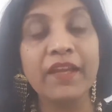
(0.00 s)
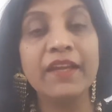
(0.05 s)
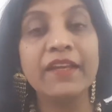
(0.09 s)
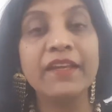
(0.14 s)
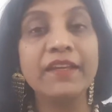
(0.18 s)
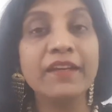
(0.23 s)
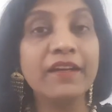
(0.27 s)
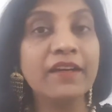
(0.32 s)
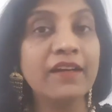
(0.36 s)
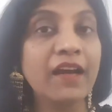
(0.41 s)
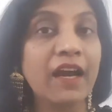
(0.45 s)

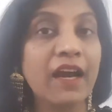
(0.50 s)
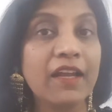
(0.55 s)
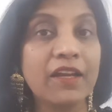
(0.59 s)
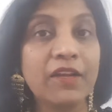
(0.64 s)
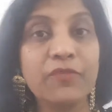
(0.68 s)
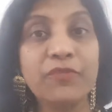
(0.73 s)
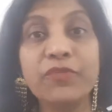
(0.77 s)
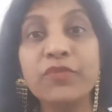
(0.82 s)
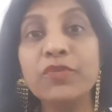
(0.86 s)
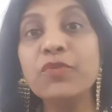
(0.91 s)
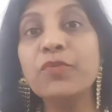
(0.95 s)
Here are a
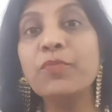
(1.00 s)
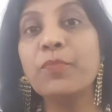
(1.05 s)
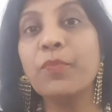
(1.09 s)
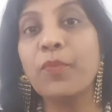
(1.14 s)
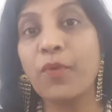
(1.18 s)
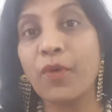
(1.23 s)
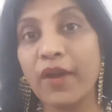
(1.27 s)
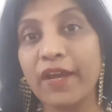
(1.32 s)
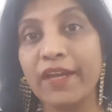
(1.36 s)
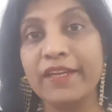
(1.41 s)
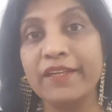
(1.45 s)
few
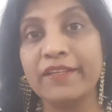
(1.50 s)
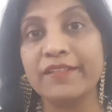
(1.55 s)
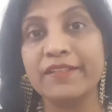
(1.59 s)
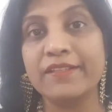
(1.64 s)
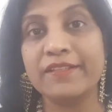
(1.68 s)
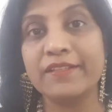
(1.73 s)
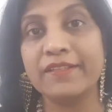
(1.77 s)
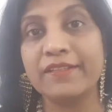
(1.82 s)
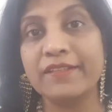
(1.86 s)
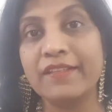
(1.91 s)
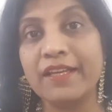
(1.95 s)

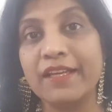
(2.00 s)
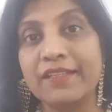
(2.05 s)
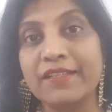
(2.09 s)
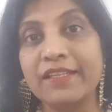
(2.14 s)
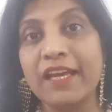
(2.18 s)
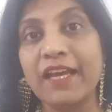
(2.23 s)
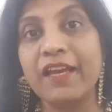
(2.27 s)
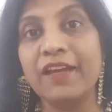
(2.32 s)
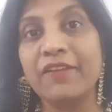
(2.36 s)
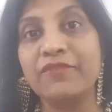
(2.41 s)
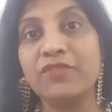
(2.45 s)
points that
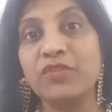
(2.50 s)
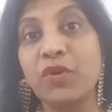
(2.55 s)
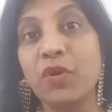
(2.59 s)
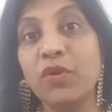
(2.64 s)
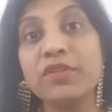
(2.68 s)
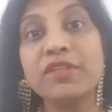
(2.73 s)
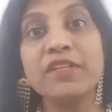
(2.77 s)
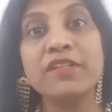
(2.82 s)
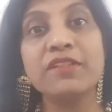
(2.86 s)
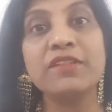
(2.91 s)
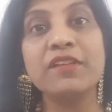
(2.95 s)
I have
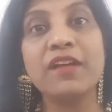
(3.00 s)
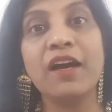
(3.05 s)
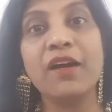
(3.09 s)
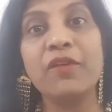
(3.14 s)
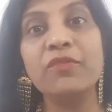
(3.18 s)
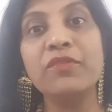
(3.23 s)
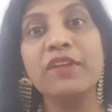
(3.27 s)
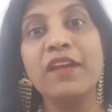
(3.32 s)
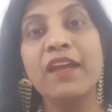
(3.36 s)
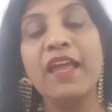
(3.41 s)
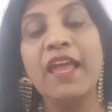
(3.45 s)
jotted
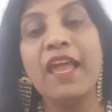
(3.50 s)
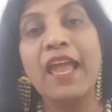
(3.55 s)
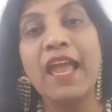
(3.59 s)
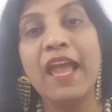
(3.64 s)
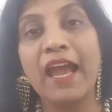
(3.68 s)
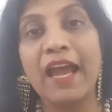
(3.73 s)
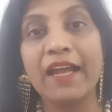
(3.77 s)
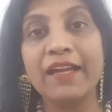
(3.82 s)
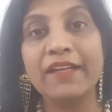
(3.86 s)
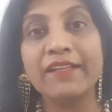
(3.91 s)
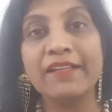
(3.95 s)
down,
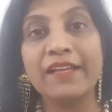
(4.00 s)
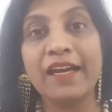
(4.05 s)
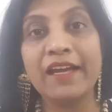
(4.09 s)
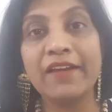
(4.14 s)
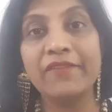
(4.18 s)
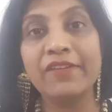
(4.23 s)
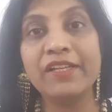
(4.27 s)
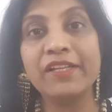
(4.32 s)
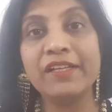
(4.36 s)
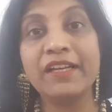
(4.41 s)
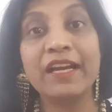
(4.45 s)
and I
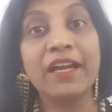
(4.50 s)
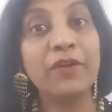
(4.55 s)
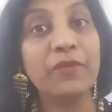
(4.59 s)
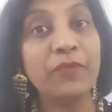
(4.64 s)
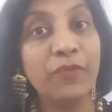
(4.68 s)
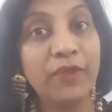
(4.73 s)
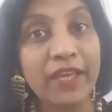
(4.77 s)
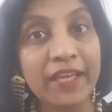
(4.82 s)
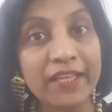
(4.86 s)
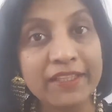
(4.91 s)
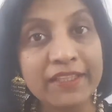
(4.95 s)
will
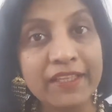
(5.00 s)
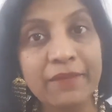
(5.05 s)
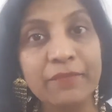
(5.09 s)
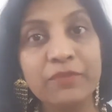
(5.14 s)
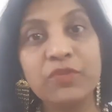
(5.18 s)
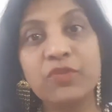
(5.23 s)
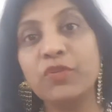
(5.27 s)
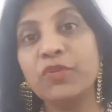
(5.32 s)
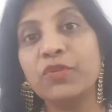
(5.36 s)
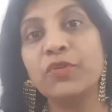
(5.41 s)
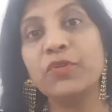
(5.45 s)
convey them
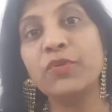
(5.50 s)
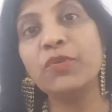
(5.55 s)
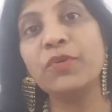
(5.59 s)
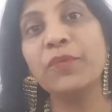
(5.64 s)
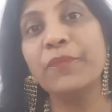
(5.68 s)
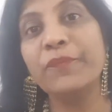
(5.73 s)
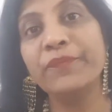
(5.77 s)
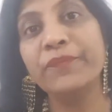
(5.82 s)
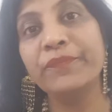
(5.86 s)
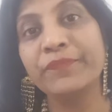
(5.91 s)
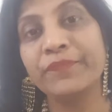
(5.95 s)
to
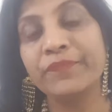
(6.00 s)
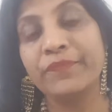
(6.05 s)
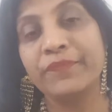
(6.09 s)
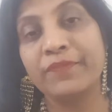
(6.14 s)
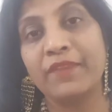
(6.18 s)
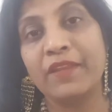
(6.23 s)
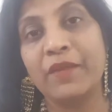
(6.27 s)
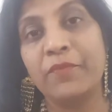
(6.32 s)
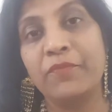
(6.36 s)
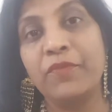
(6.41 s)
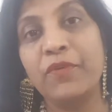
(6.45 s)
you
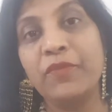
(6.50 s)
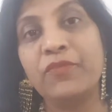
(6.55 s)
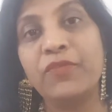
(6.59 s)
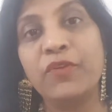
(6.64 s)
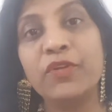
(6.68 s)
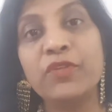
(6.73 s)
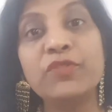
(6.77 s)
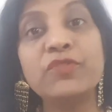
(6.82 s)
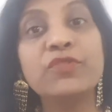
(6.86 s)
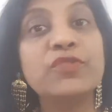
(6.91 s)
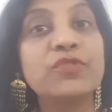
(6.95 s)
before
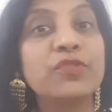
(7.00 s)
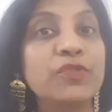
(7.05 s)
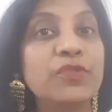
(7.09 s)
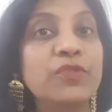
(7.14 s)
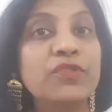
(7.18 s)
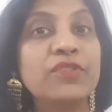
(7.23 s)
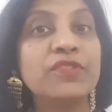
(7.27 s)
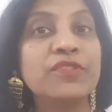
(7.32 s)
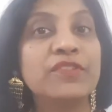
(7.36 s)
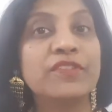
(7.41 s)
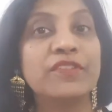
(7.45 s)
you
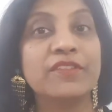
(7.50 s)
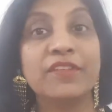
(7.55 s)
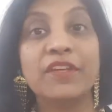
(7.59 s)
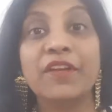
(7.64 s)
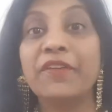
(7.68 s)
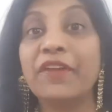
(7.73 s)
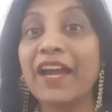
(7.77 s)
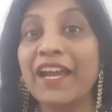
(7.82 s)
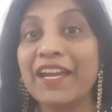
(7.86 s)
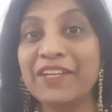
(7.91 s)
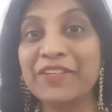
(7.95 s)
choose the
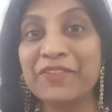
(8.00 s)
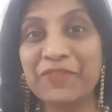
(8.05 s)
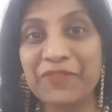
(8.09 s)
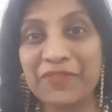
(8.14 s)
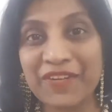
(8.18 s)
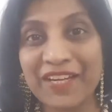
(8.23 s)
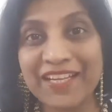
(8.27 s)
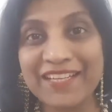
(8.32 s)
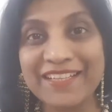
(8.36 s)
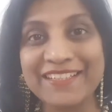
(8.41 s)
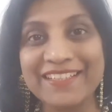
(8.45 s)
right
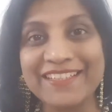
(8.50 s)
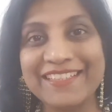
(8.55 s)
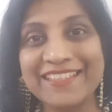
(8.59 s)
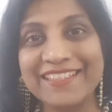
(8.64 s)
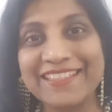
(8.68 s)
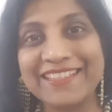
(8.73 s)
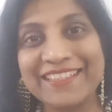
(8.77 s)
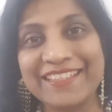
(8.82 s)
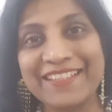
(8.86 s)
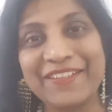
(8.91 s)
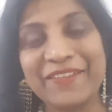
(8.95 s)

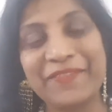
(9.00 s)
friends.